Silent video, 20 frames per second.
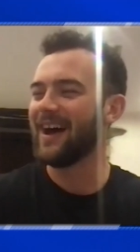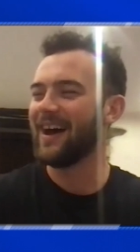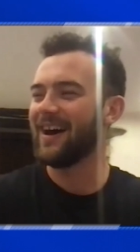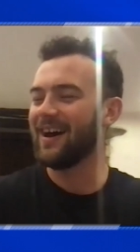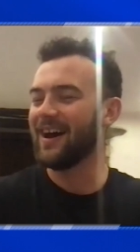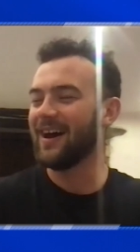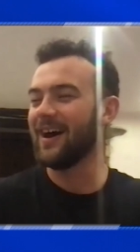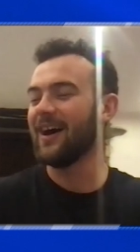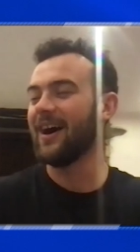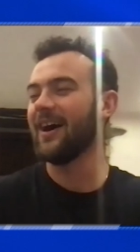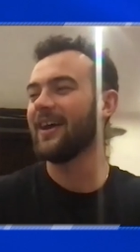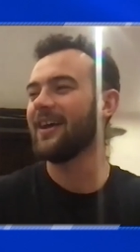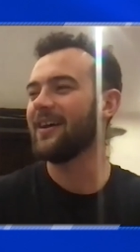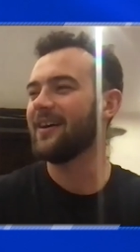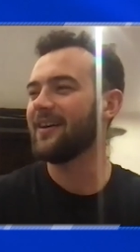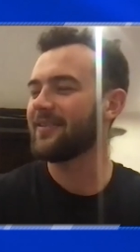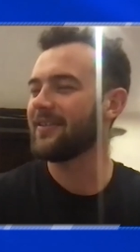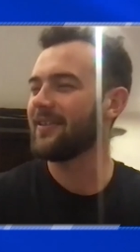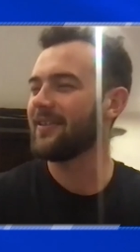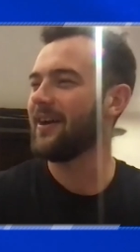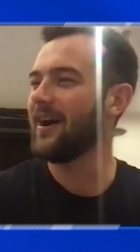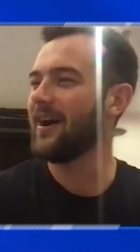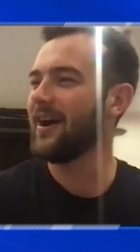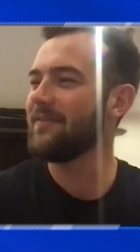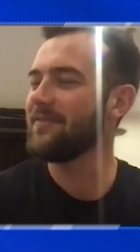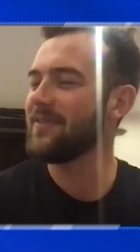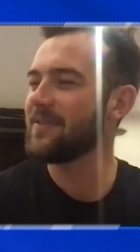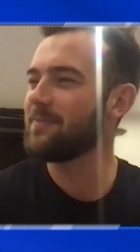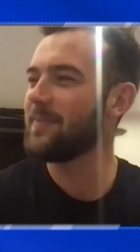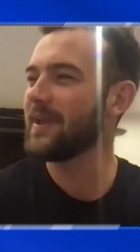I
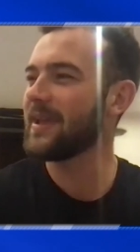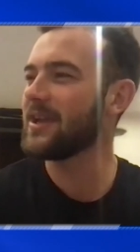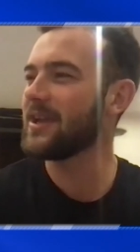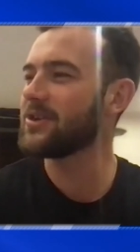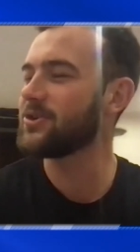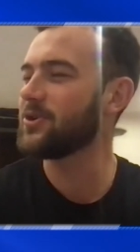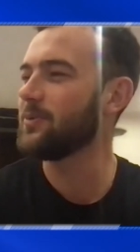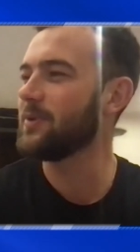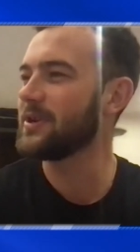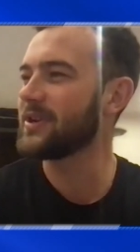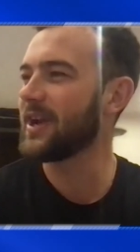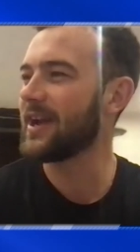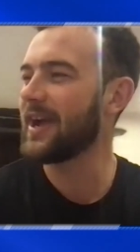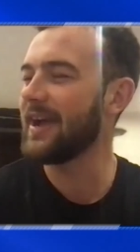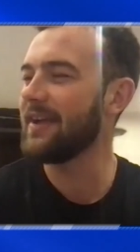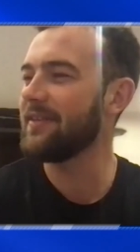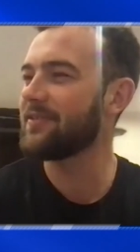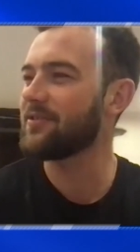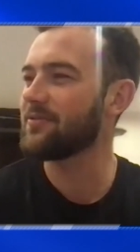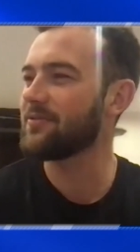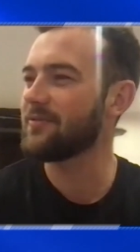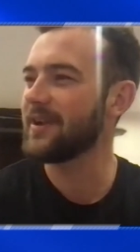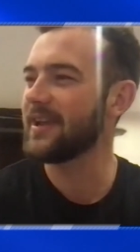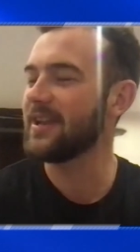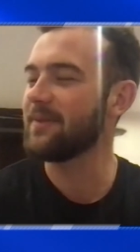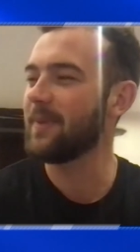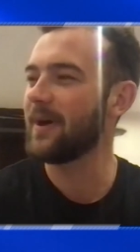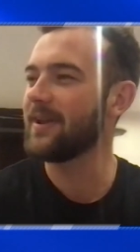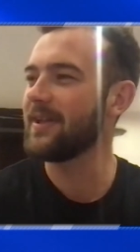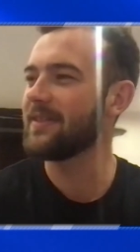have this big issue which I hate to
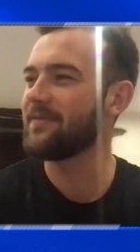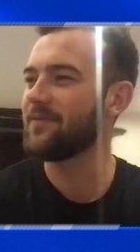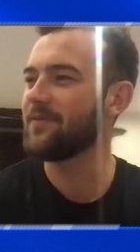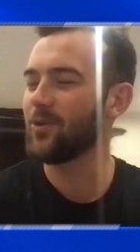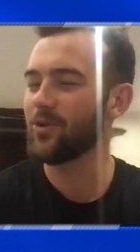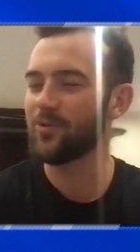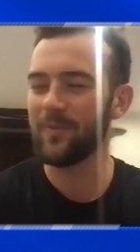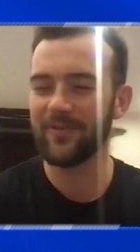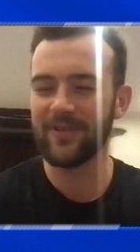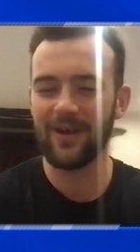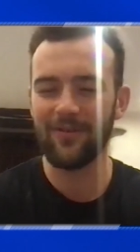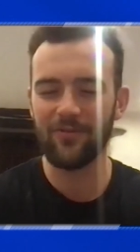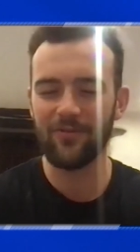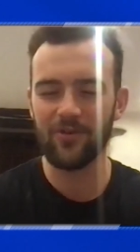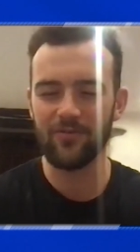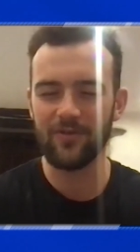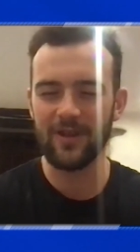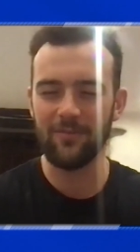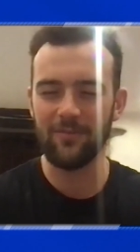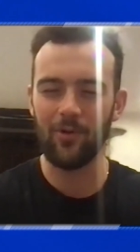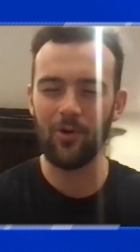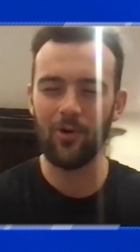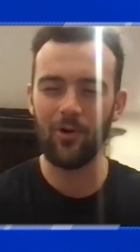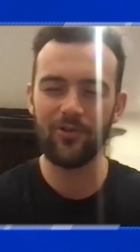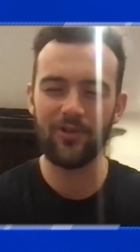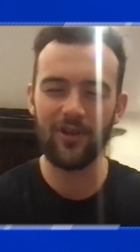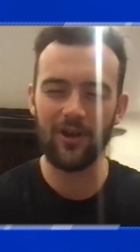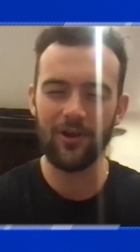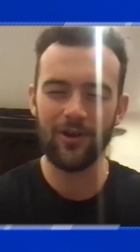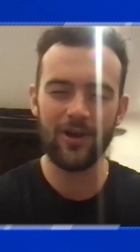read, but I need to force myself to read
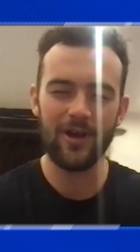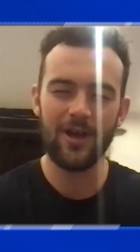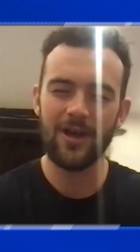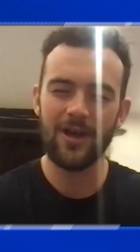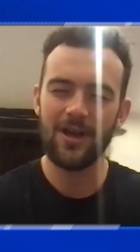more. So